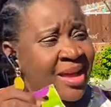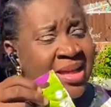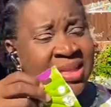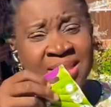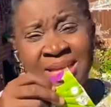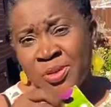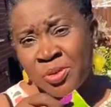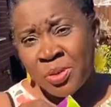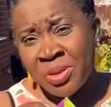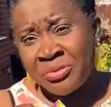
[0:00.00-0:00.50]

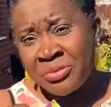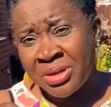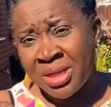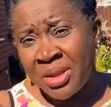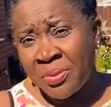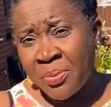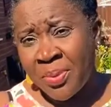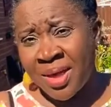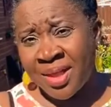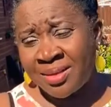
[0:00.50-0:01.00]
They're doing
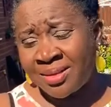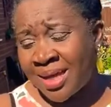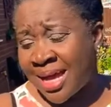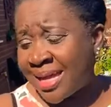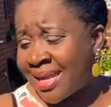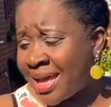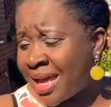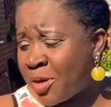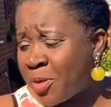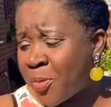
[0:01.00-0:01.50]
really well,
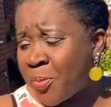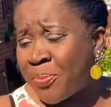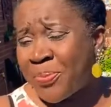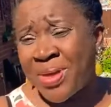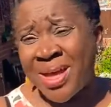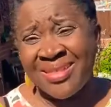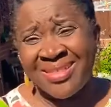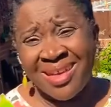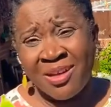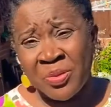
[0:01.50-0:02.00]
and I hope
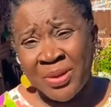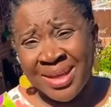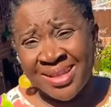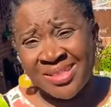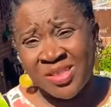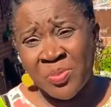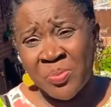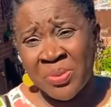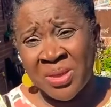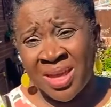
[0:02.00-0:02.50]
that I'll get
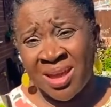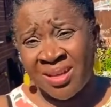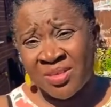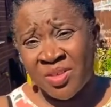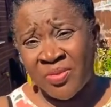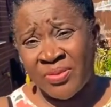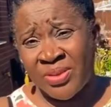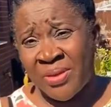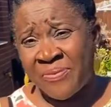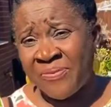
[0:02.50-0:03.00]
something out
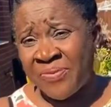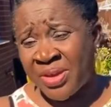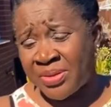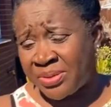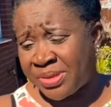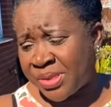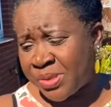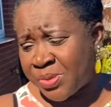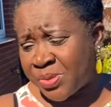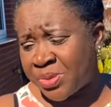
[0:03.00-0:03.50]
of them very
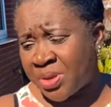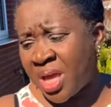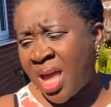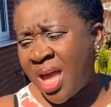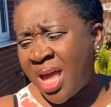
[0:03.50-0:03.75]
soon.